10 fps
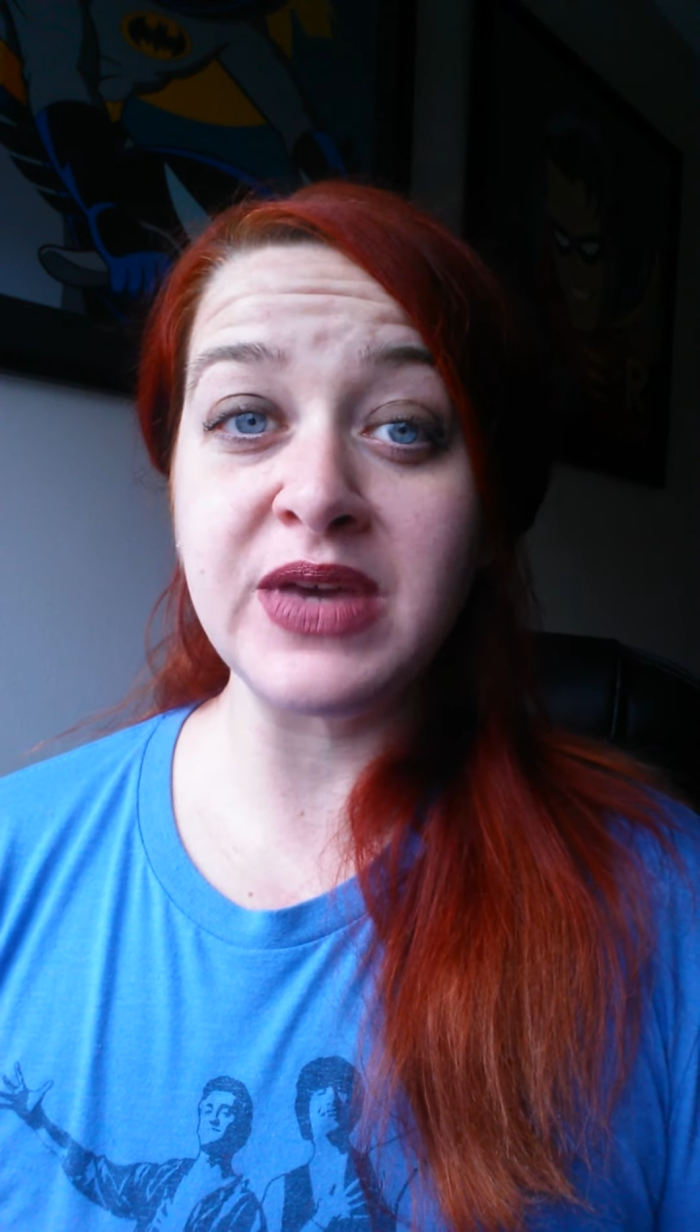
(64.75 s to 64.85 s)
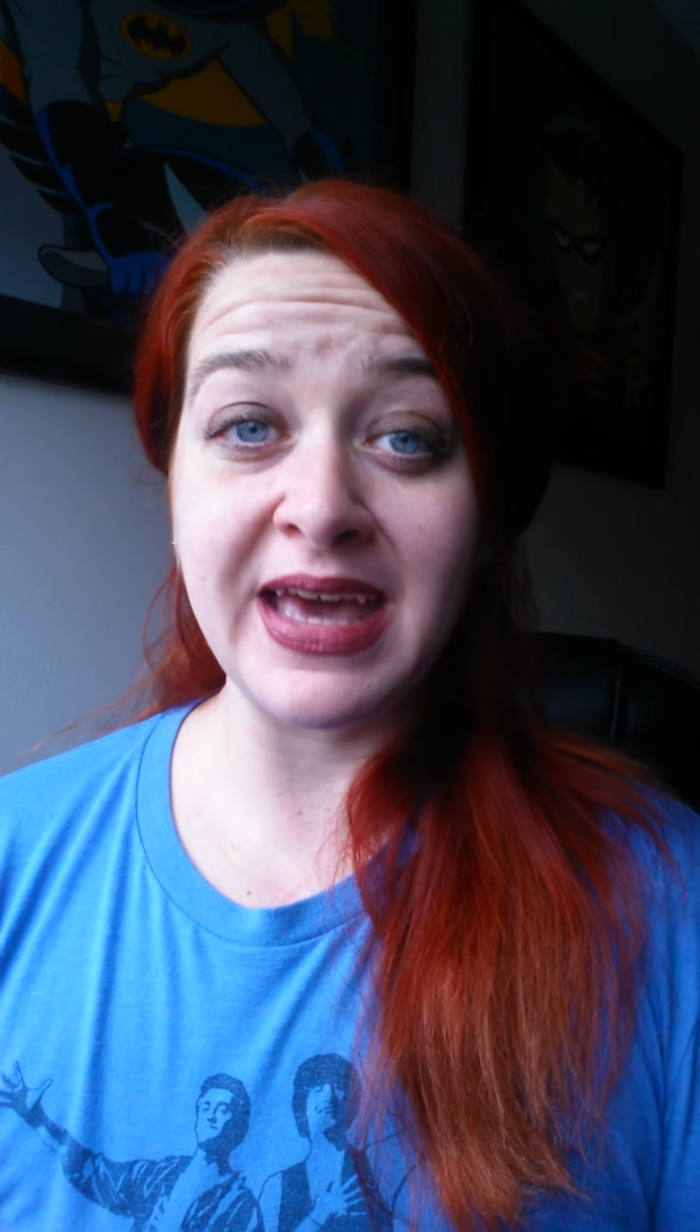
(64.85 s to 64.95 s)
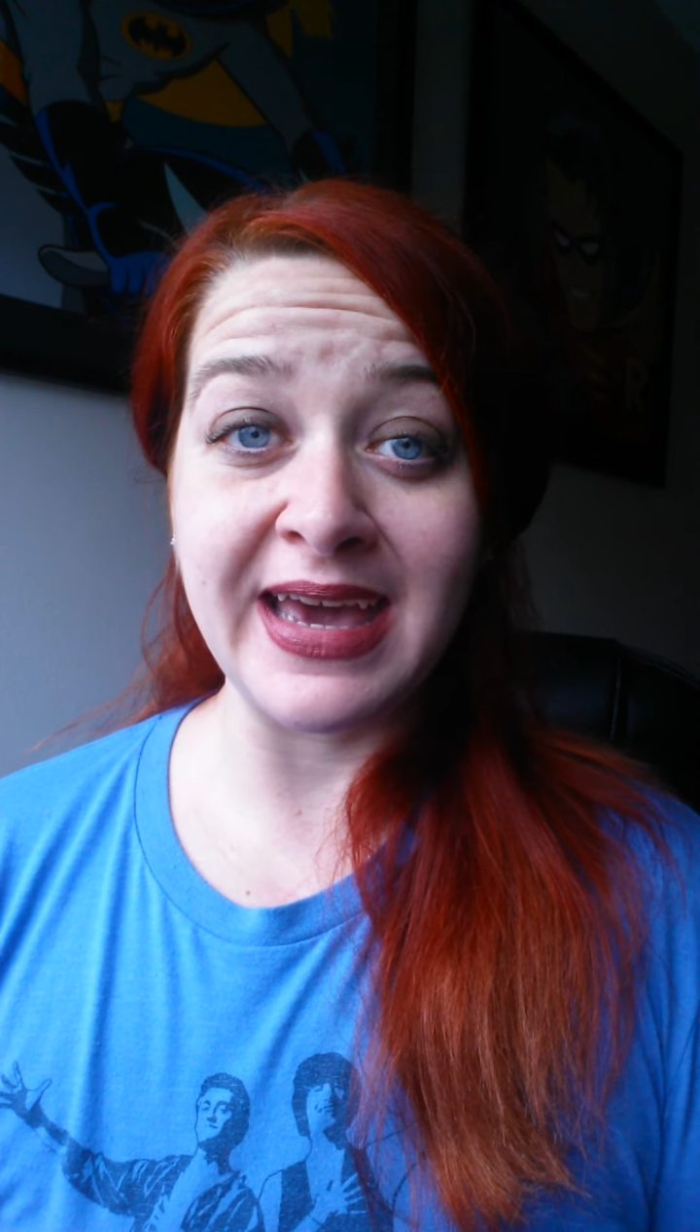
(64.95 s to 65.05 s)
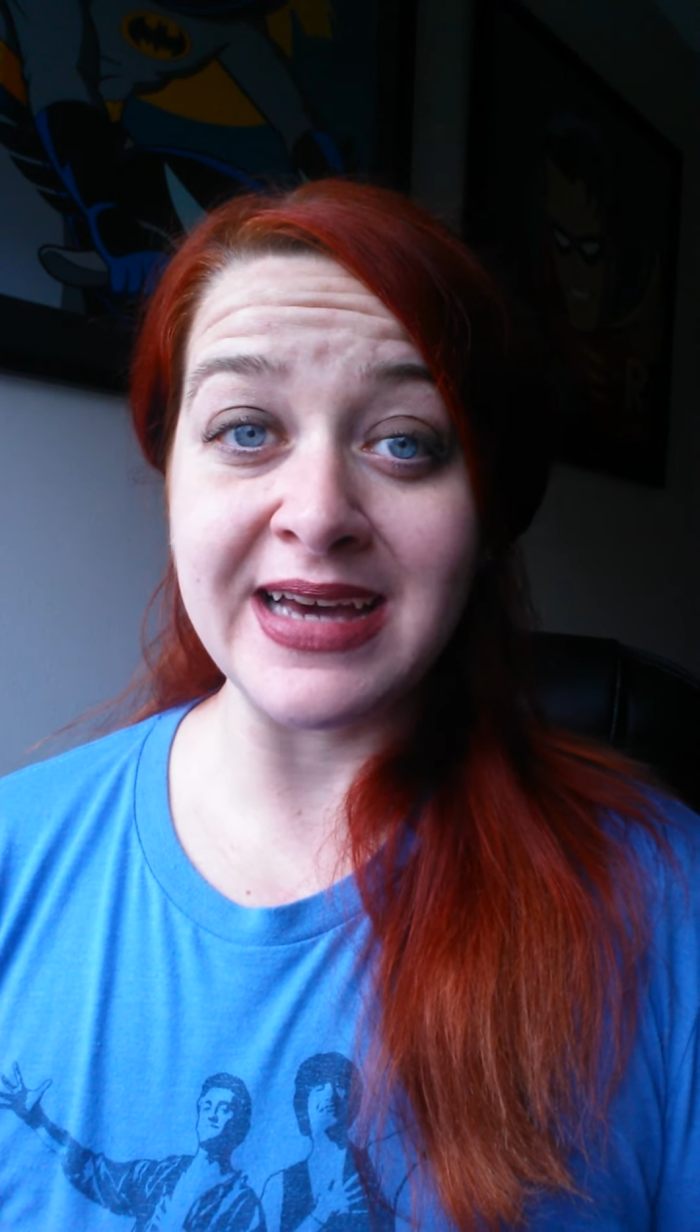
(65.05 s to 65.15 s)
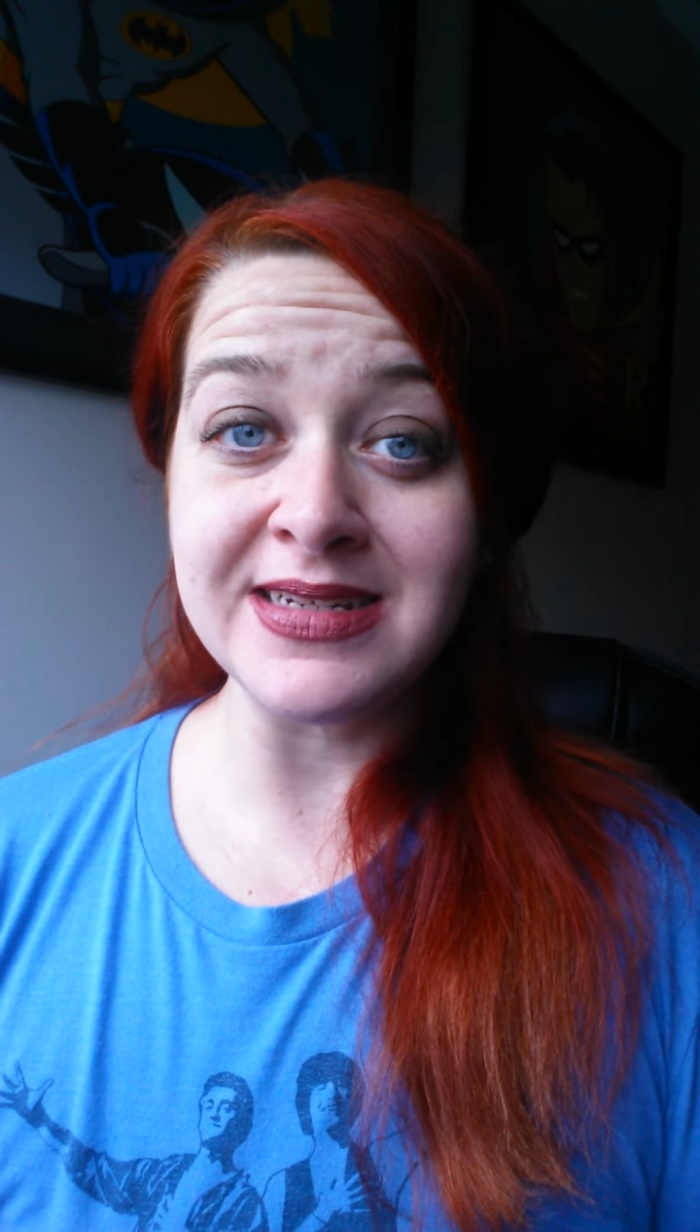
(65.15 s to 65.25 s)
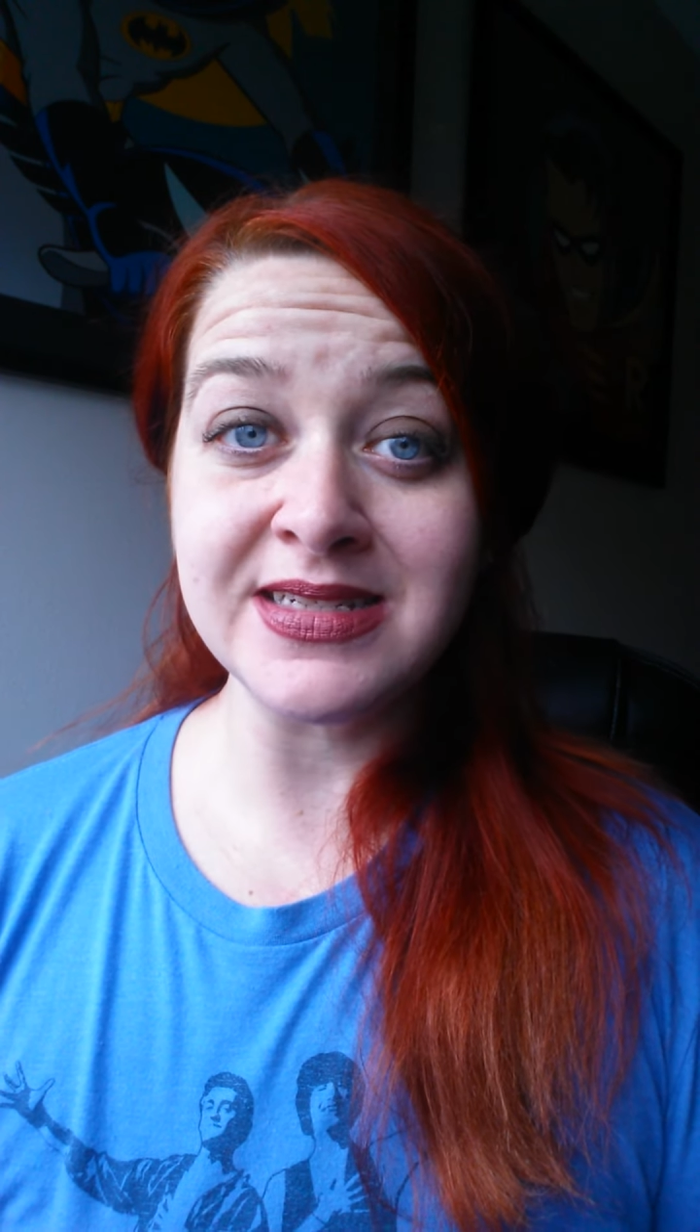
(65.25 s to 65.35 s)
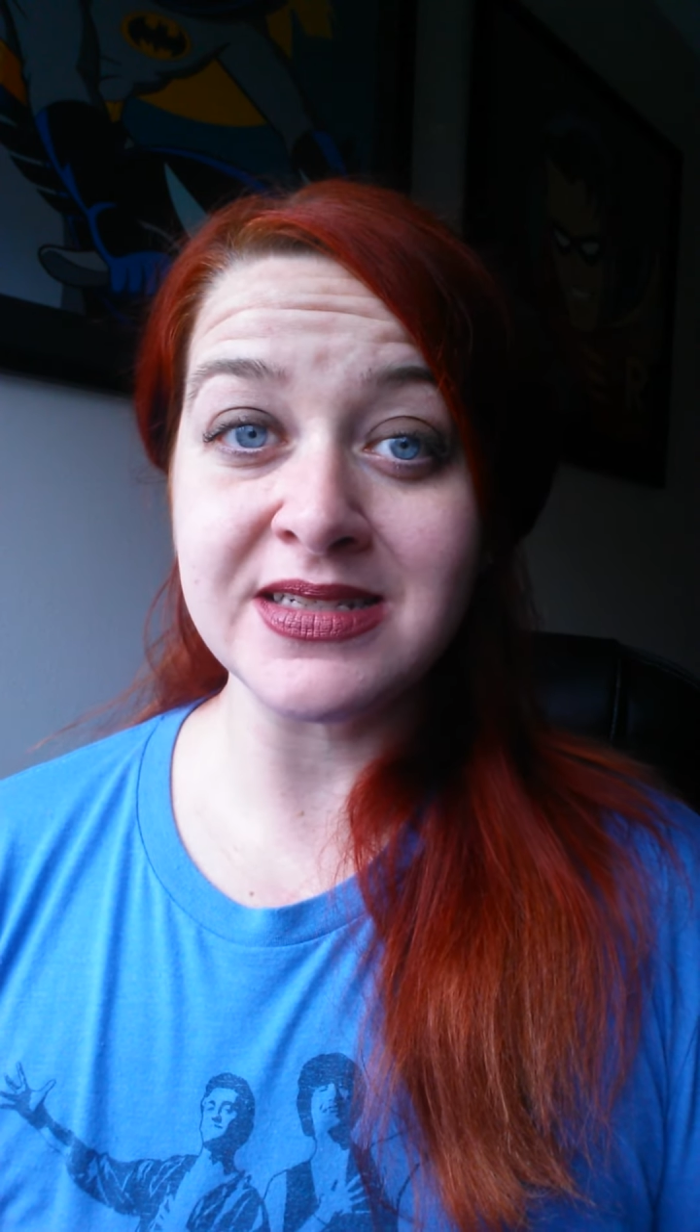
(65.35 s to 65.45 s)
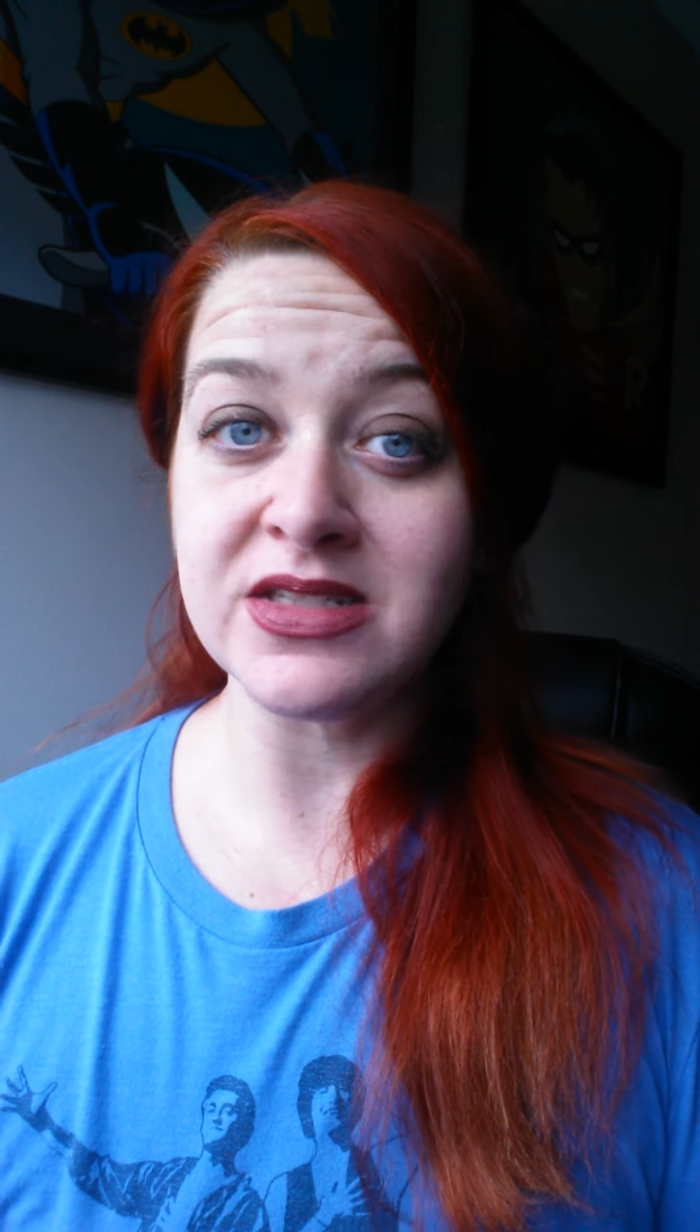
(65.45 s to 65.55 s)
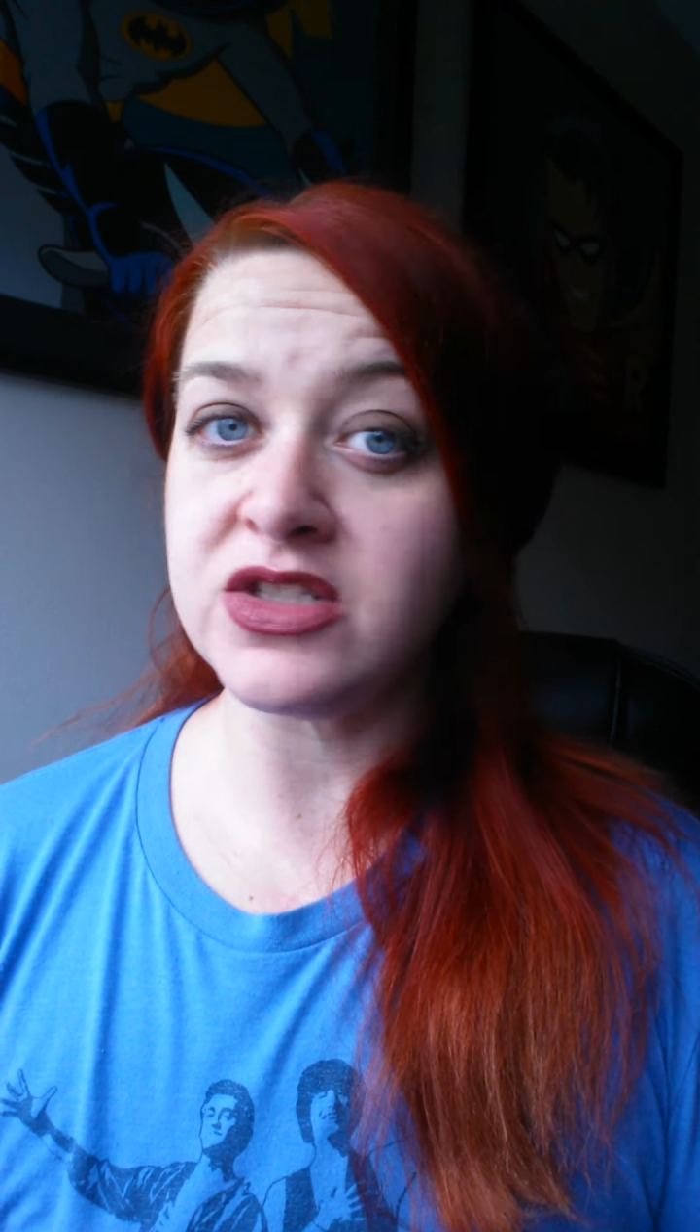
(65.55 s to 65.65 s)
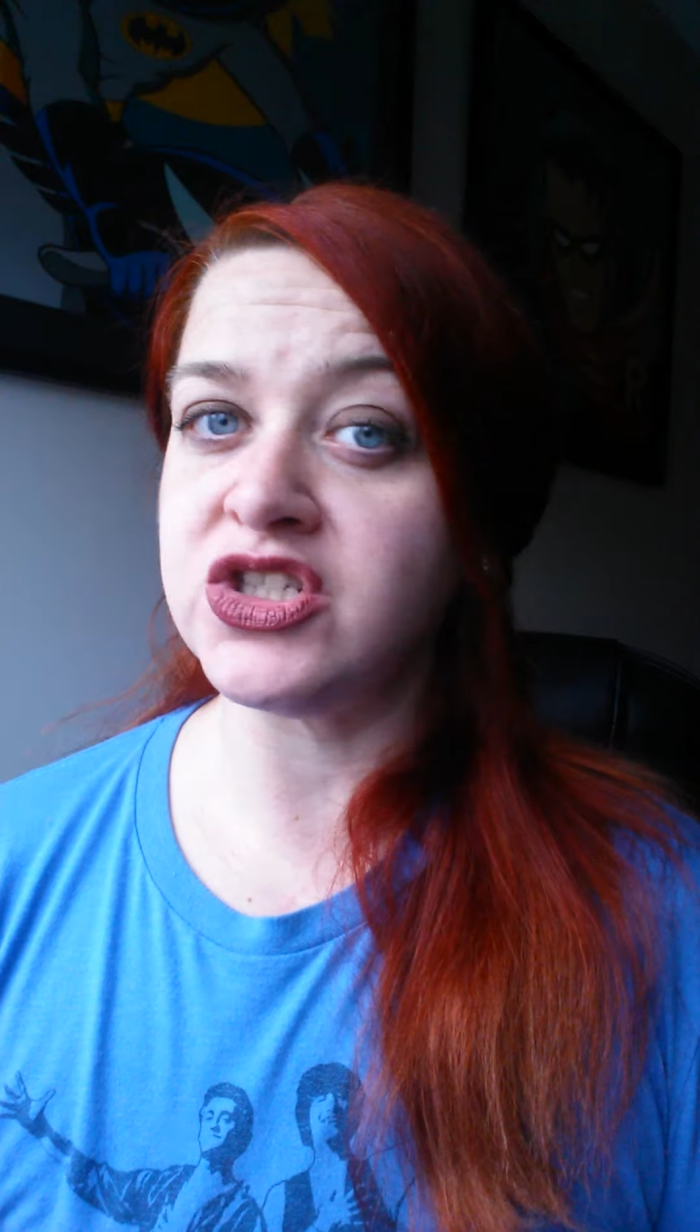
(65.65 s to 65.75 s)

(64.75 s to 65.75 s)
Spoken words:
can't,